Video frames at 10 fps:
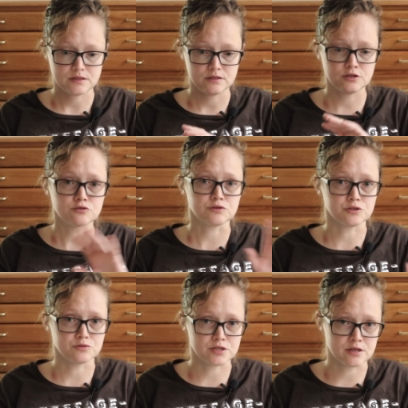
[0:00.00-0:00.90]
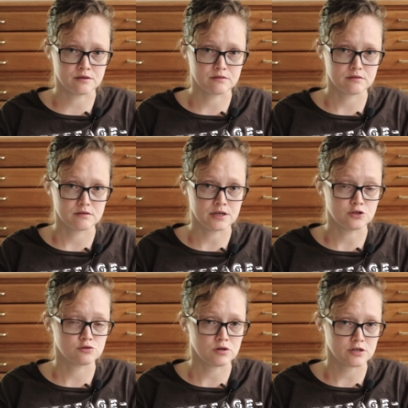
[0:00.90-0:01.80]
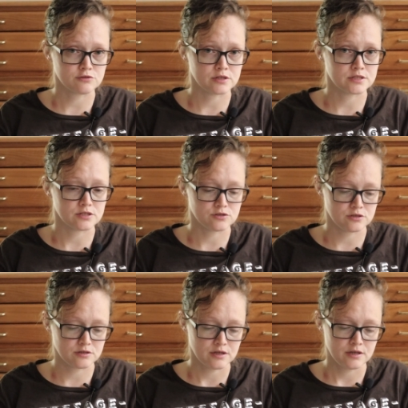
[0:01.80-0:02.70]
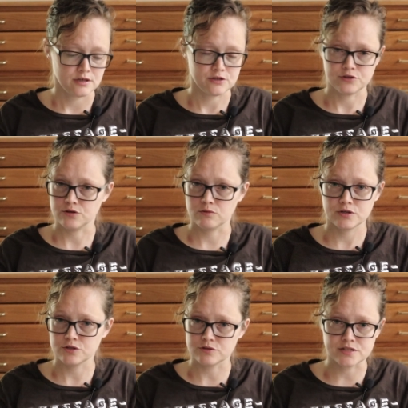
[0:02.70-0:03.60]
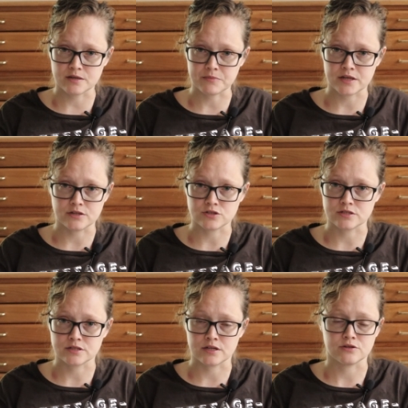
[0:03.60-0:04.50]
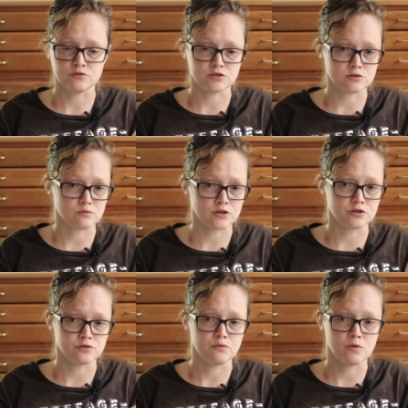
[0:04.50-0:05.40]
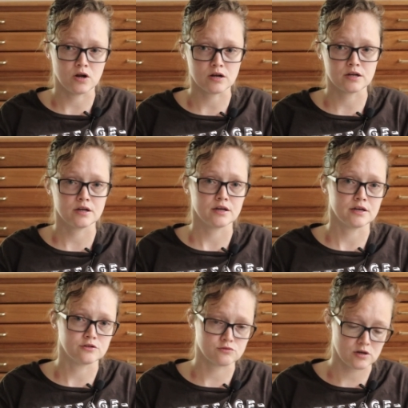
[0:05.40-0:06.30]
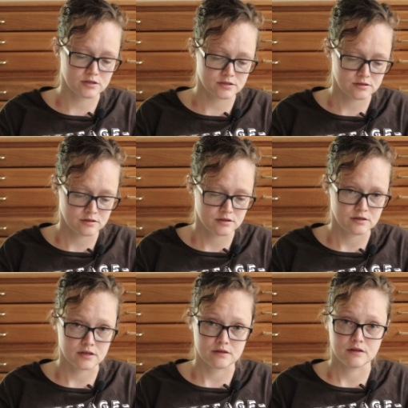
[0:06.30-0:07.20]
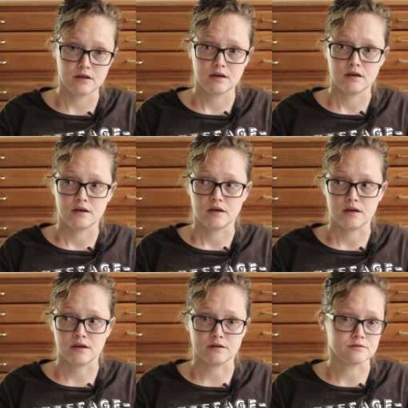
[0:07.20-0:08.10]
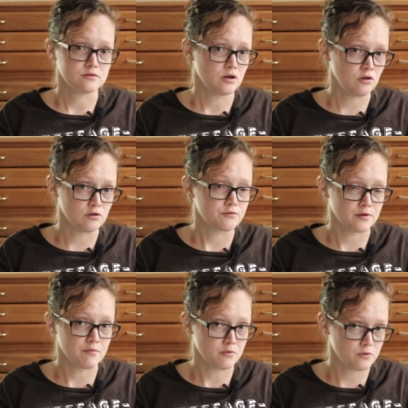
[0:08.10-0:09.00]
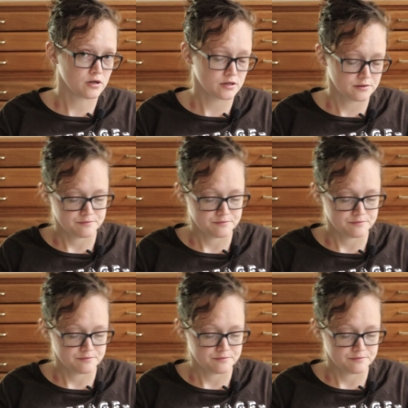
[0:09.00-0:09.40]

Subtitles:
introducing a trot transition. You don't want to do skip gait just yet. You just want to do walk and trot and halt from the walk.